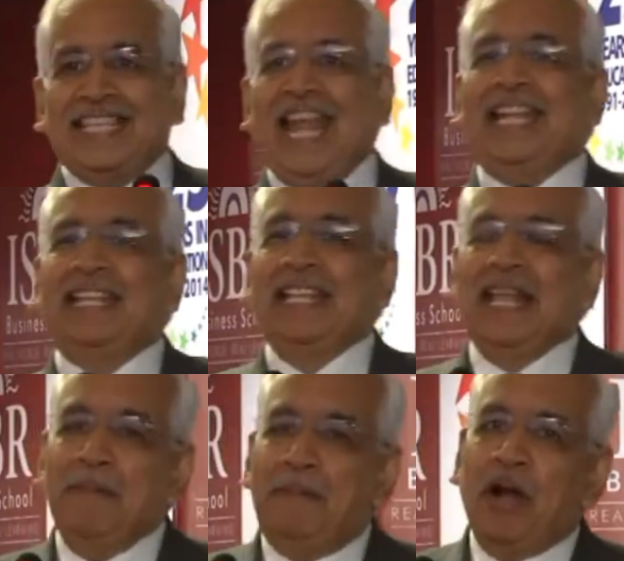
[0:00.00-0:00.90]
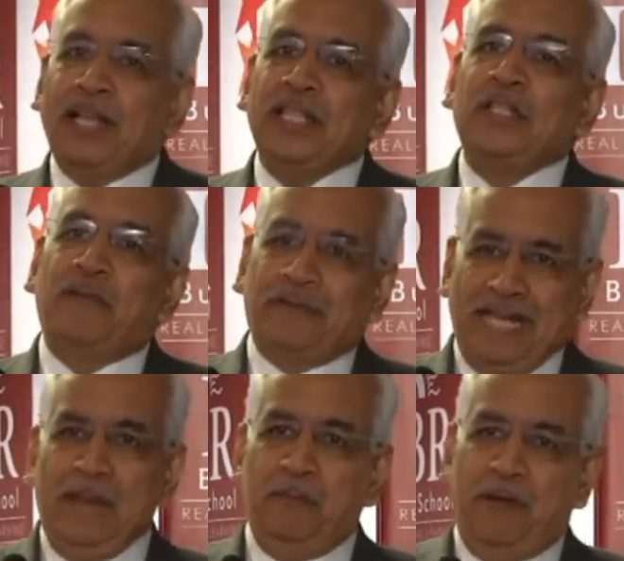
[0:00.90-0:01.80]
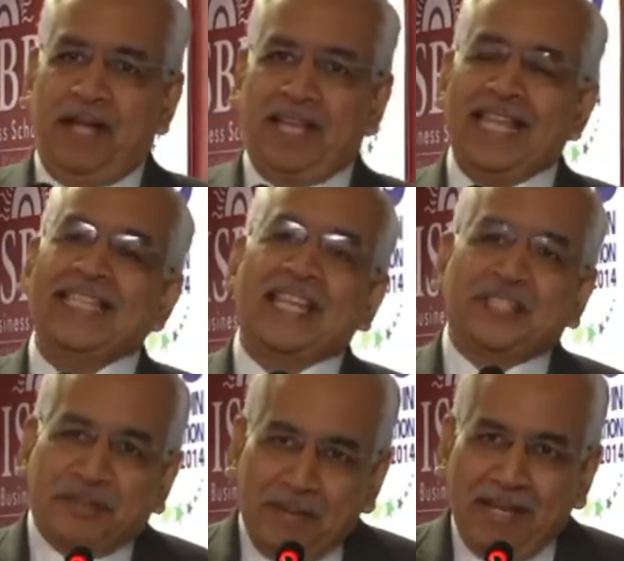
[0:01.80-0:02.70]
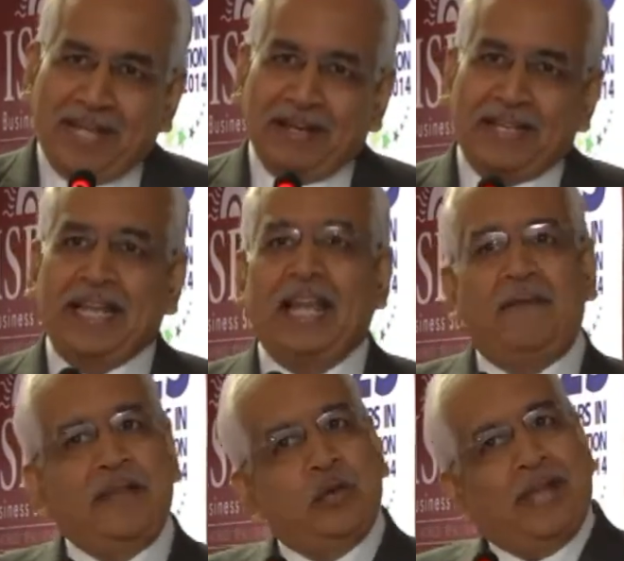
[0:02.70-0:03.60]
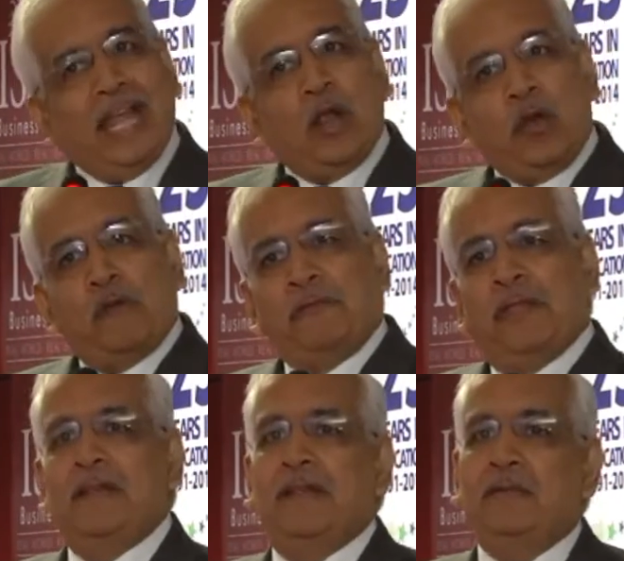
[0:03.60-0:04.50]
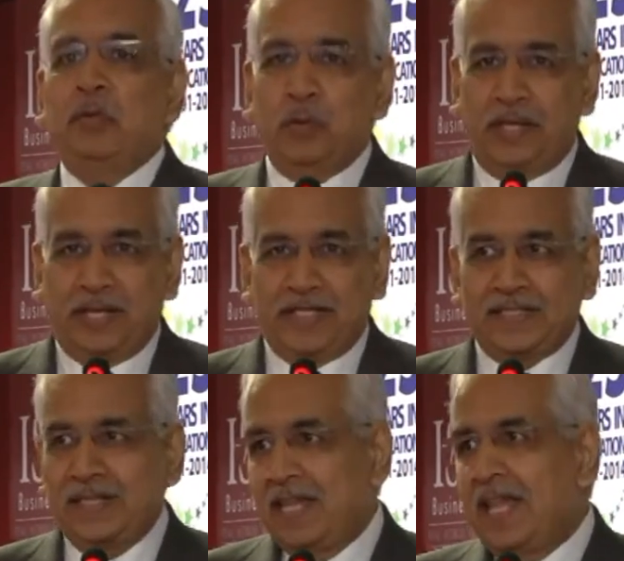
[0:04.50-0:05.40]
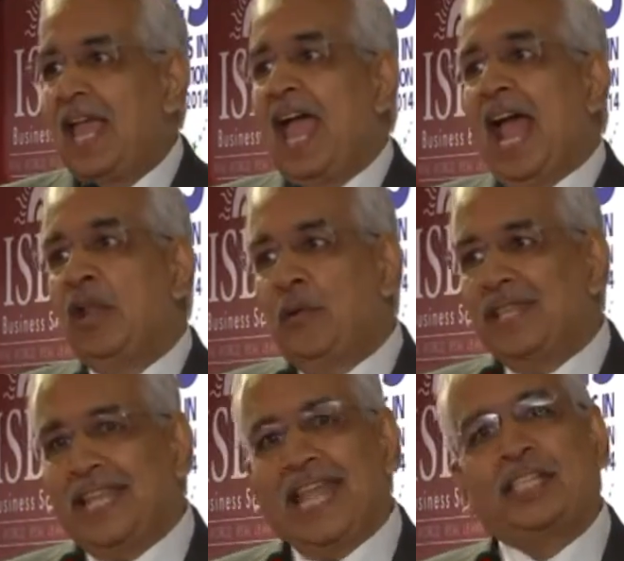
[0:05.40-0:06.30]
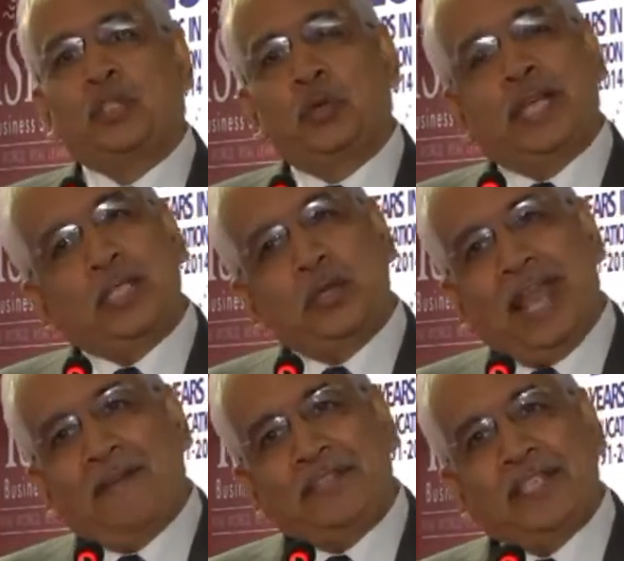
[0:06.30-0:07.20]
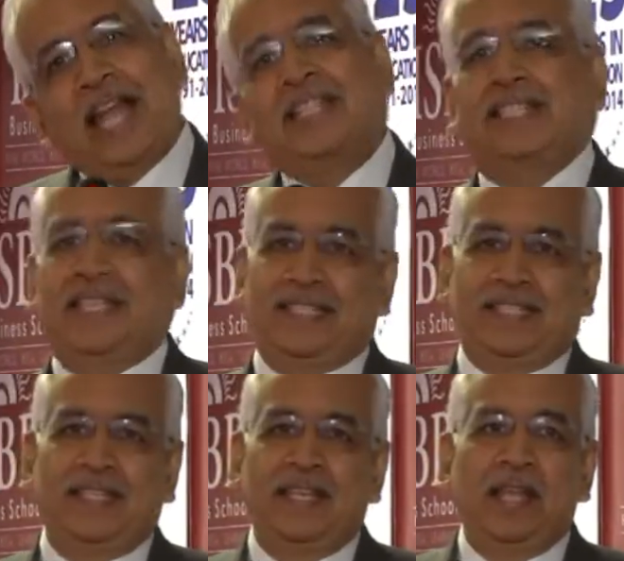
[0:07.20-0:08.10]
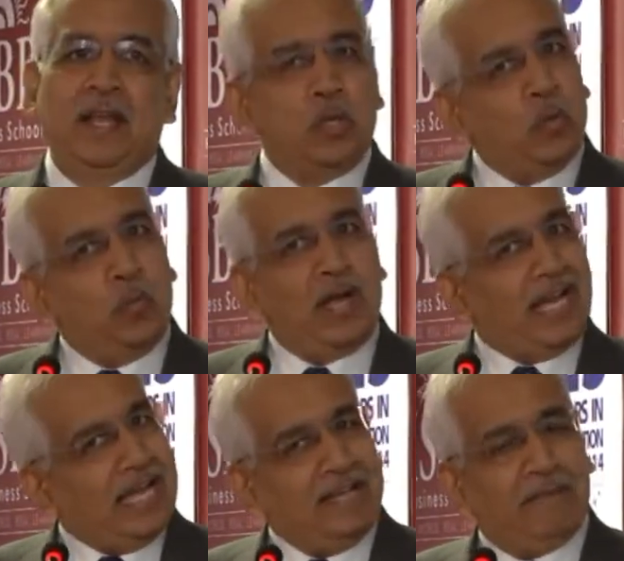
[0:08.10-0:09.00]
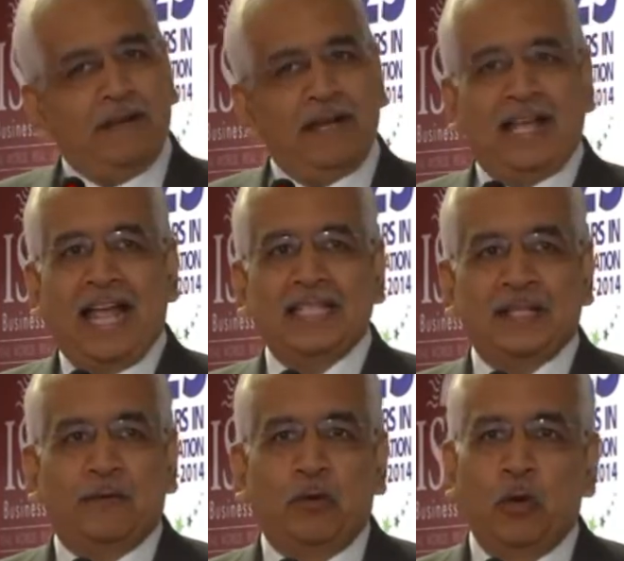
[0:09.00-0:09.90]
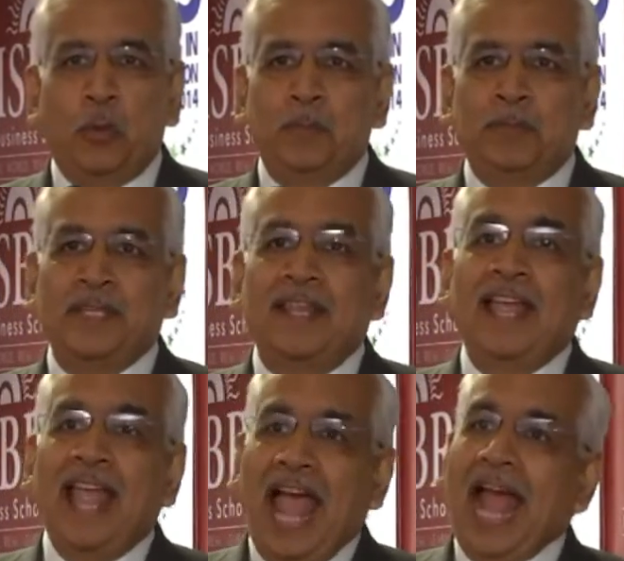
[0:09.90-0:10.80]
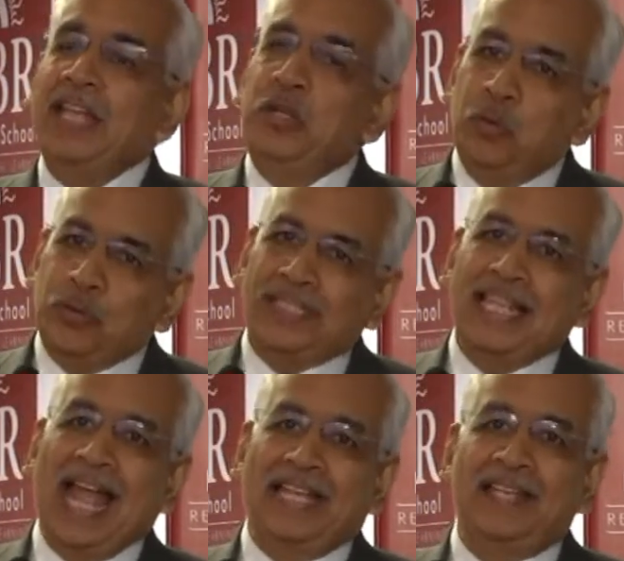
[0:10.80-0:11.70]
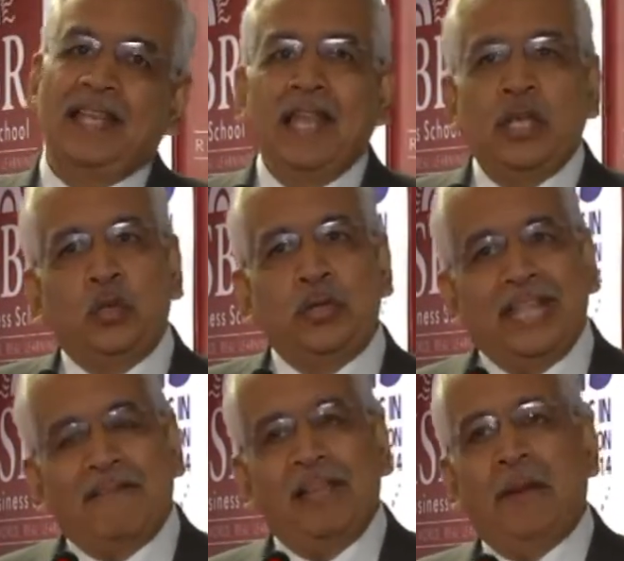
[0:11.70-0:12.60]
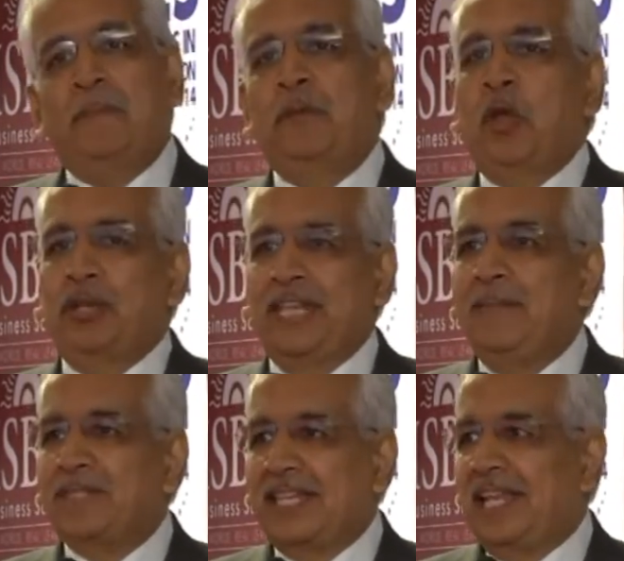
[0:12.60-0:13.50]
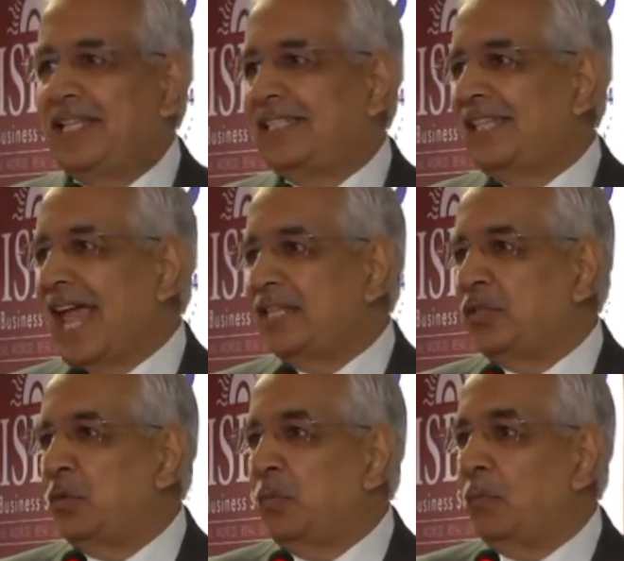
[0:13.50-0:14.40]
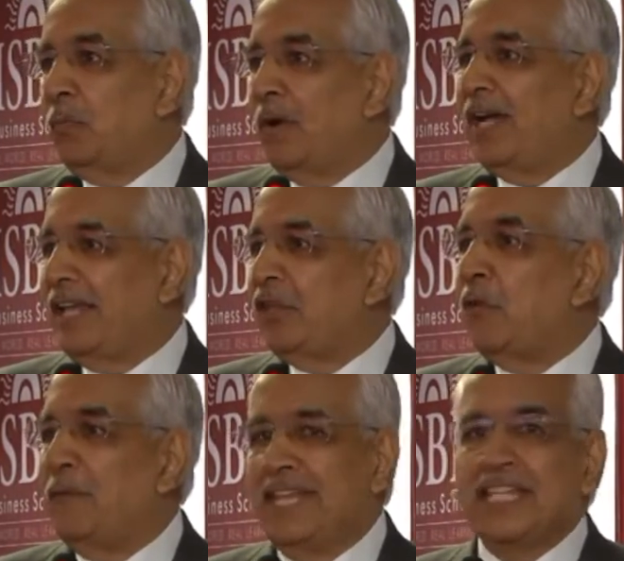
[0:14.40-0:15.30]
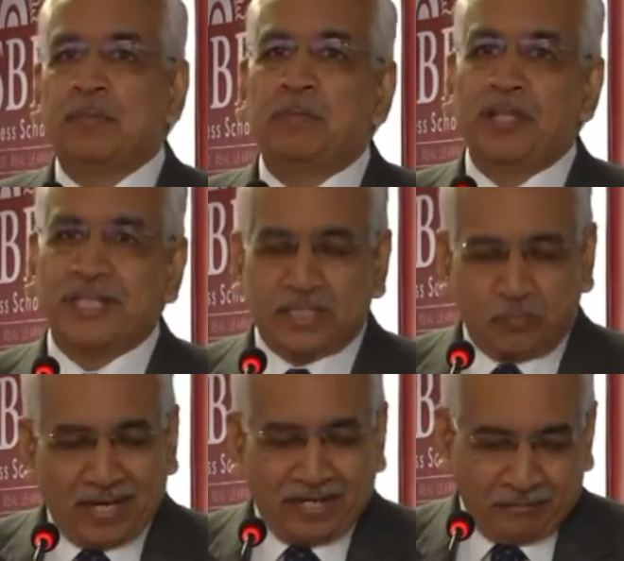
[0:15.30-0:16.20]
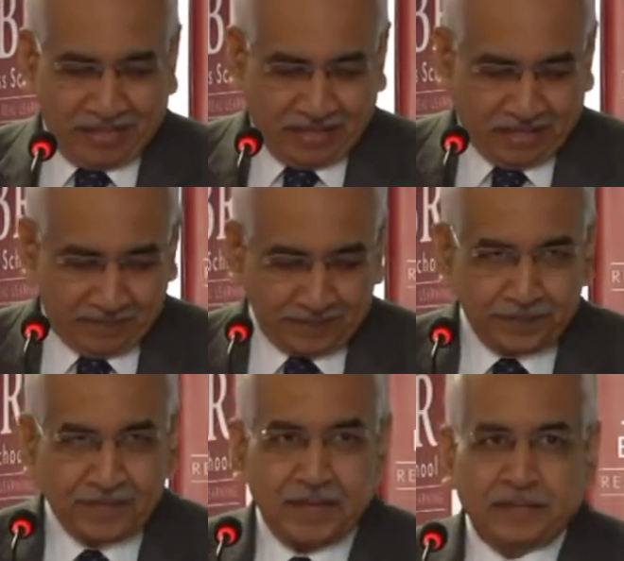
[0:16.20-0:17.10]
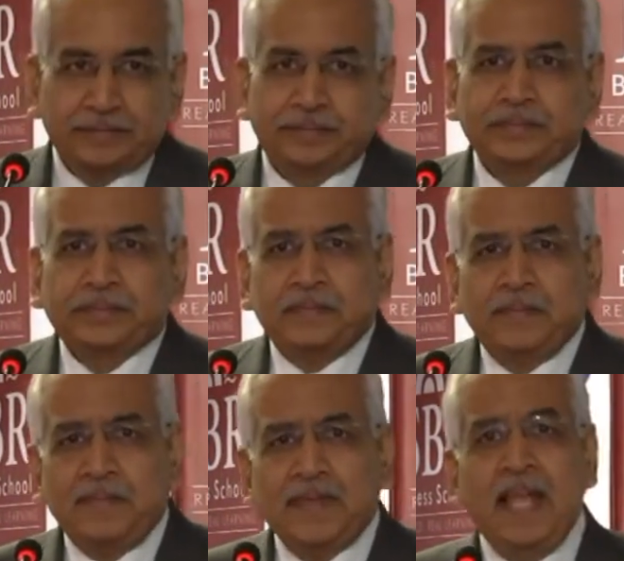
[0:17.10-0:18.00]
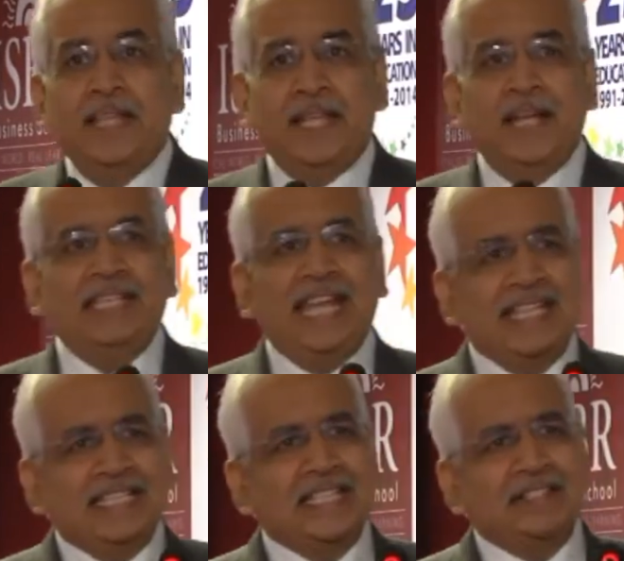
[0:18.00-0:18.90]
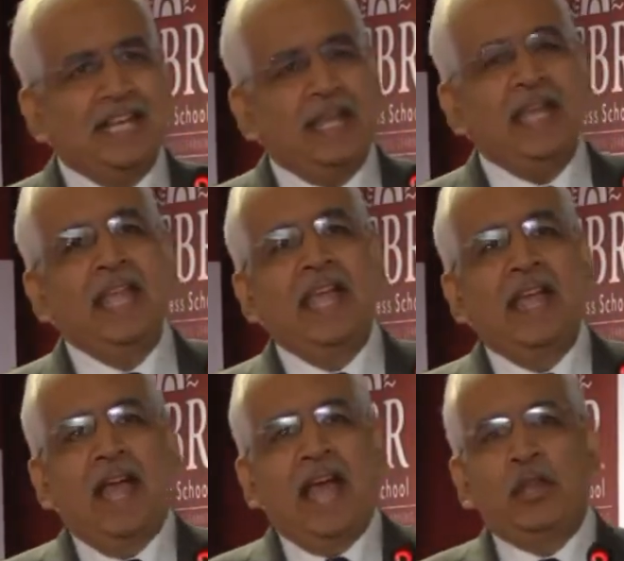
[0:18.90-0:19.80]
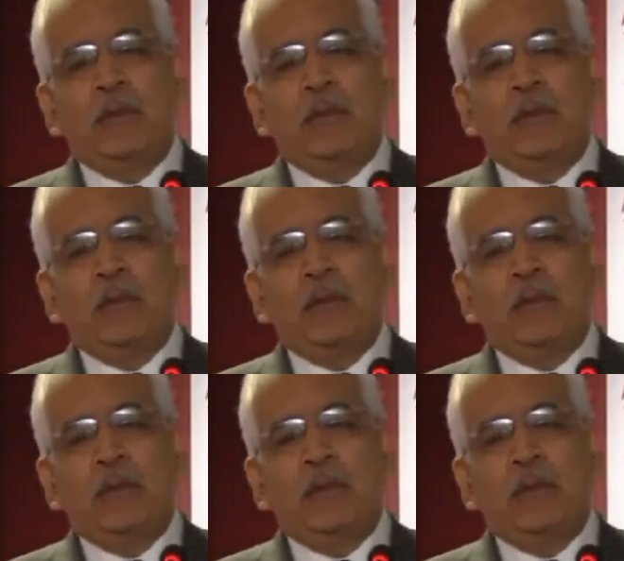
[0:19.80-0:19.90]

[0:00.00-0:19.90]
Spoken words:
said, the importance of teamwork is extremely critical when you get out of here 2 years. And over the next 2 years, you'll have chances to work in different kinds of groups and use that to develop your team skills as you work in your various projects. Very critical. The third thing, and this is really, I